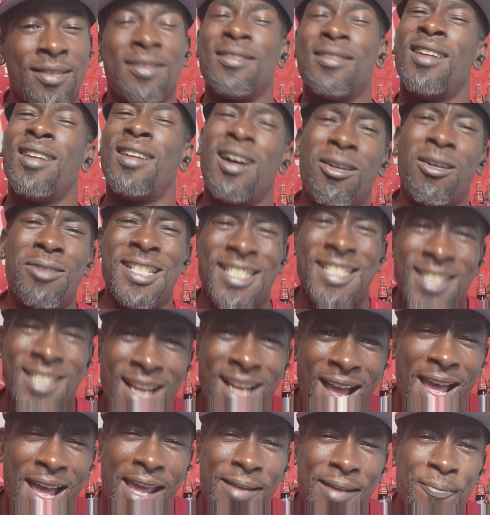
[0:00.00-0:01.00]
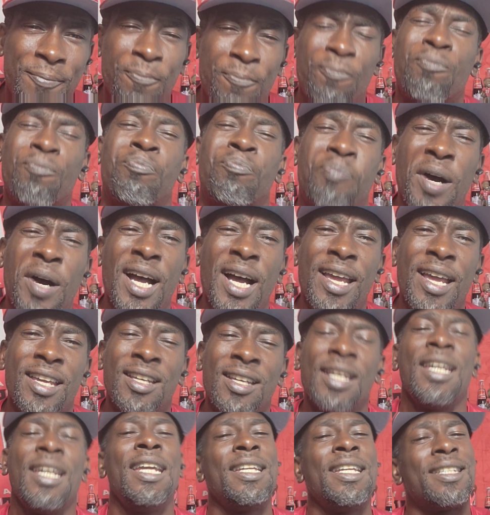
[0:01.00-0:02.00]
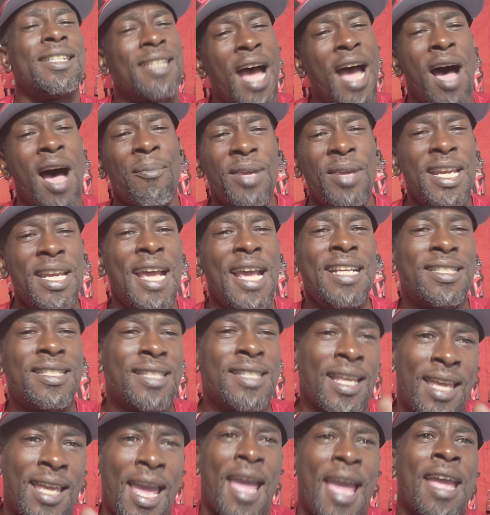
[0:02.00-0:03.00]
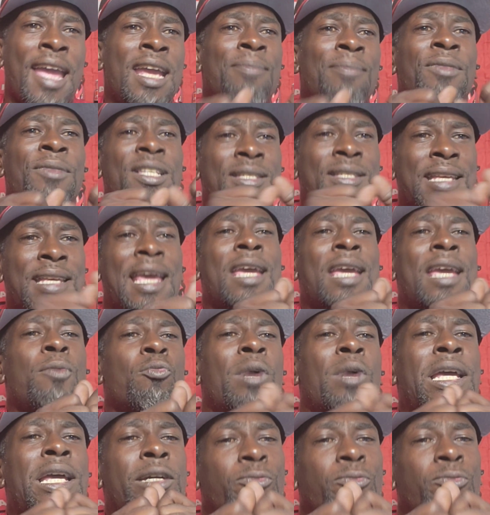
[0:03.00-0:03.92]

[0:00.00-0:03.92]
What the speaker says: No, he's not. But he dominates the game the same way